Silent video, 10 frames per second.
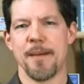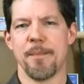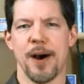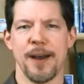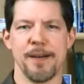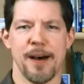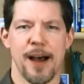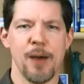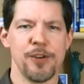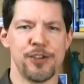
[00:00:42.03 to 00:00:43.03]
But
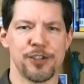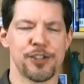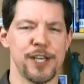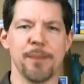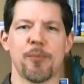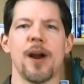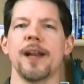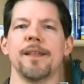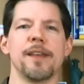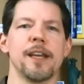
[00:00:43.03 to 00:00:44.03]
I would just skip
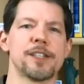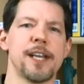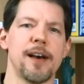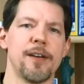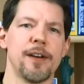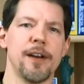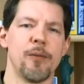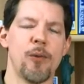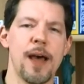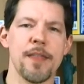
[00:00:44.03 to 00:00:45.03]
writing things down.
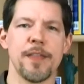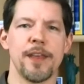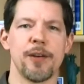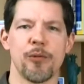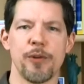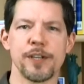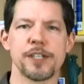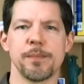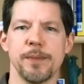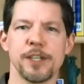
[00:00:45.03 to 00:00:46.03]
Rather than
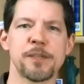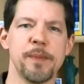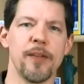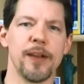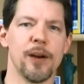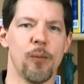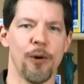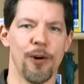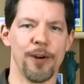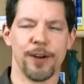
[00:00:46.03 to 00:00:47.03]
risk misspelling a
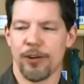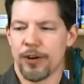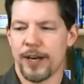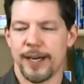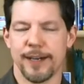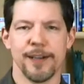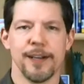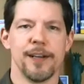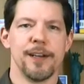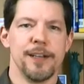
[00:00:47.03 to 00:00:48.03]
word and looking,
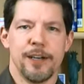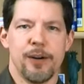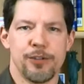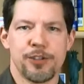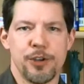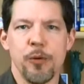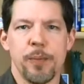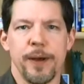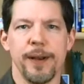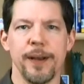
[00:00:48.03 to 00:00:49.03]

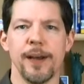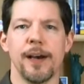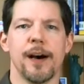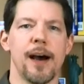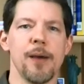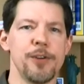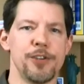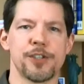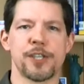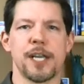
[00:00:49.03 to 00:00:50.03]
stupid, I would
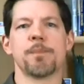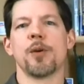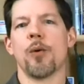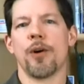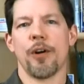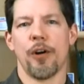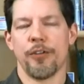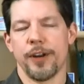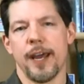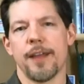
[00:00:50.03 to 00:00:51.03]
just skip the word
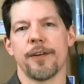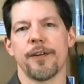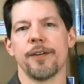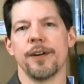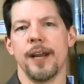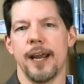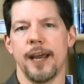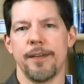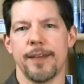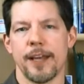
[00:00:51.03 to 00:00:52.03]
altogether.
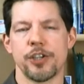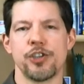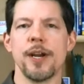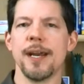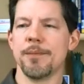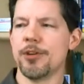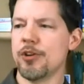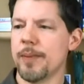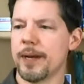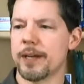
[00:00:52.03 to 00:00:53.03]
And that's a shame,
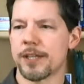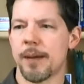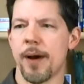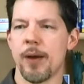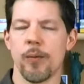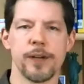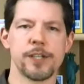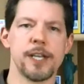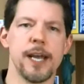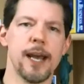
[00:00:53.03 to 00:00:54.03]
too, because I might want to
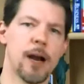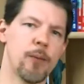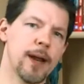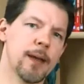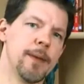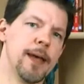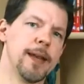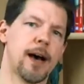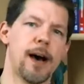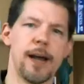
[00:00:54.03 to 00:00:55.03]
say, I
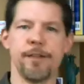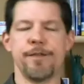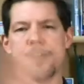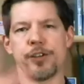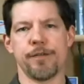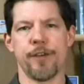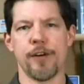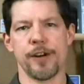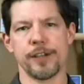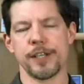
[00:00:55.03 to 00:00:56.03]
recommend a high efficient
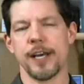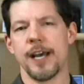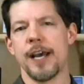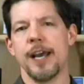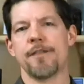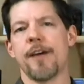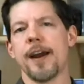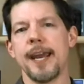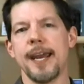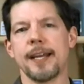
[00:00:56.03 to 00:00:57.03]
furnace. If
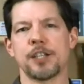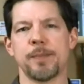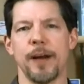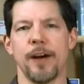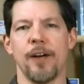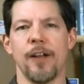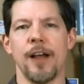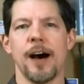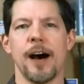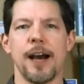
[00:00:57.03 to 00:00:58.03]
I can't spell
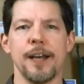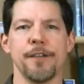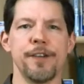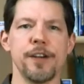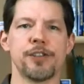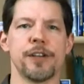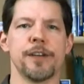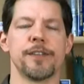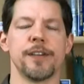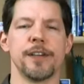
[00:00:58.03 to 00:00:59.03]
high
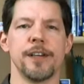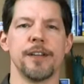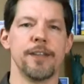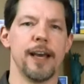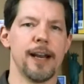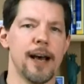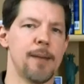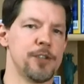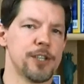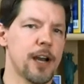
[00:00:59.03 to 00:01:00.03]
efficient, then
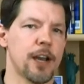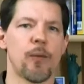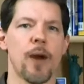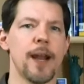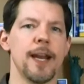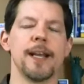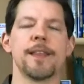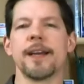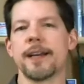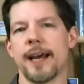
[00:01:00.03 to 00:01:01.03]
I'm just not going to write
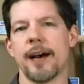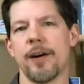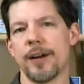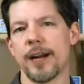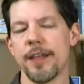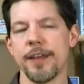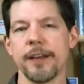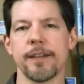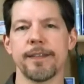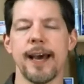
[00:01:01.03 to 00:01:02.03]
anything down. And I
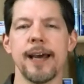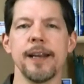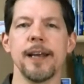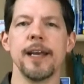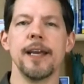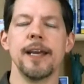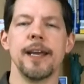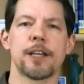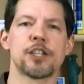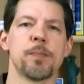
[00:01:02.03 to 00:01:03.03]
think that
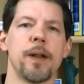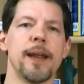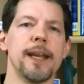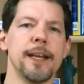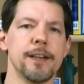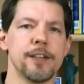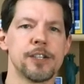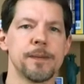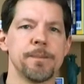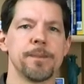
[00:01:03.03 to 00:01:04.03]

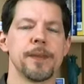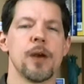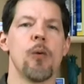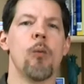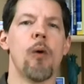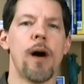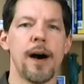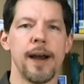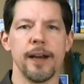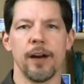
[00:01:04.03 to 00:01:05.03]
explains
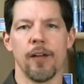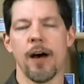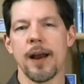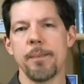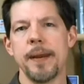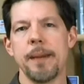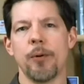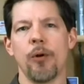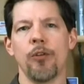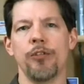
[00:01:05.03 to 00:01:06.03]
why a lot of
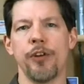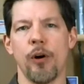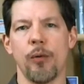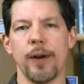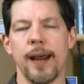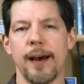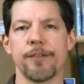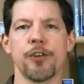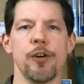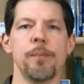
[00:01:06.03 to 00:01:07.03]
people don't
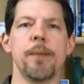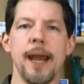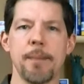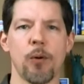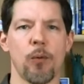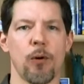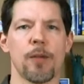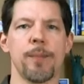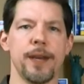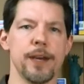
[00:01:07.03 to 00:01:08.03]
have good
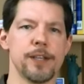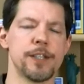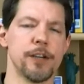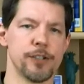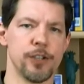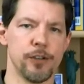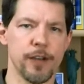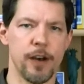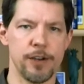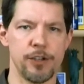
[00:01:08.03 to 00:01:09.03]
paperwork, because they're
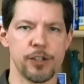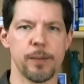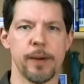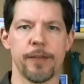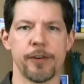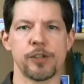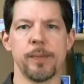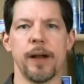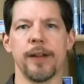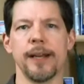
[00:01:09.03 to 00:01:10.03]
self-conscious about their
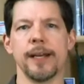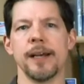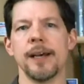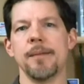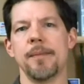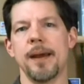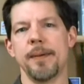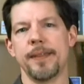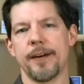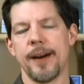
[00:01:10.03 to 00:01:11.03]
spelling,
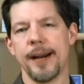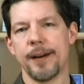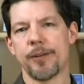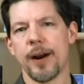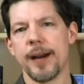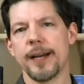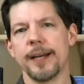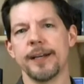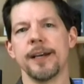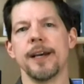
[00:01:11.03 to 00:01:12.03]
maybe their
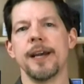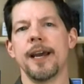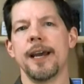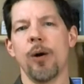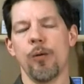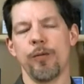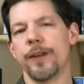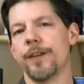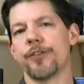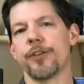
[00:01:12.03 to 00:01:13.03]
handwriting, and
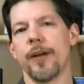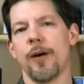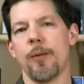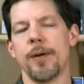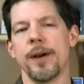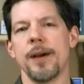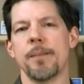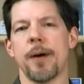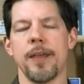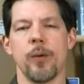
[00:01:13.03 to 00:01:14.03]
hopefully this will help.
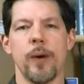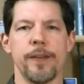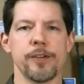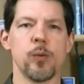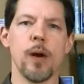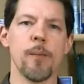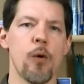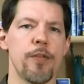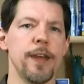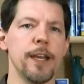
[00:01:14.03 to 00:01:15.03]
By the way, there's one
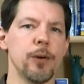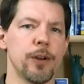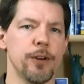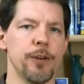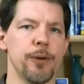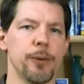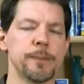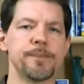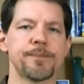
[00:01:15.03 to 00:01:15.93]
more thing you can do.